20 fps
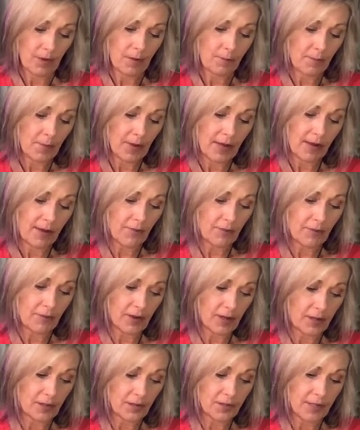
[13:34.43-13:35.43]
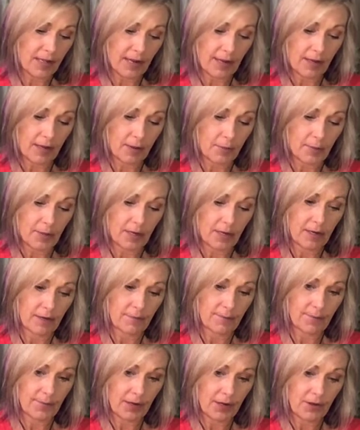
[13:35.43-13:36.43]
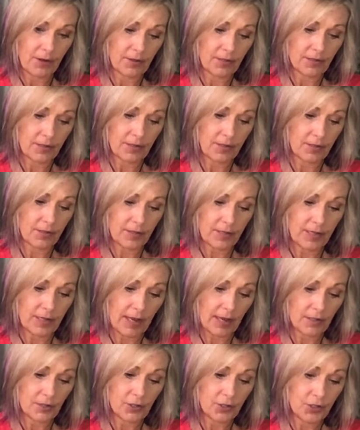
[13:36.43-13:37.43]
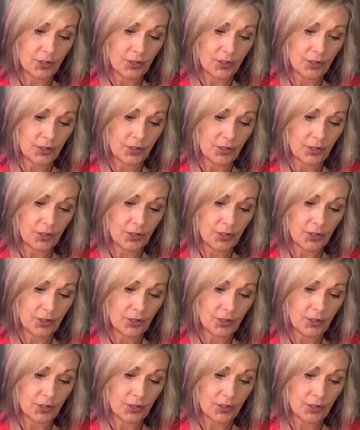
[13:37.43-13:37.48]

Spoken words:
Might have a fire sign coming in. Aries, Leo, Sag.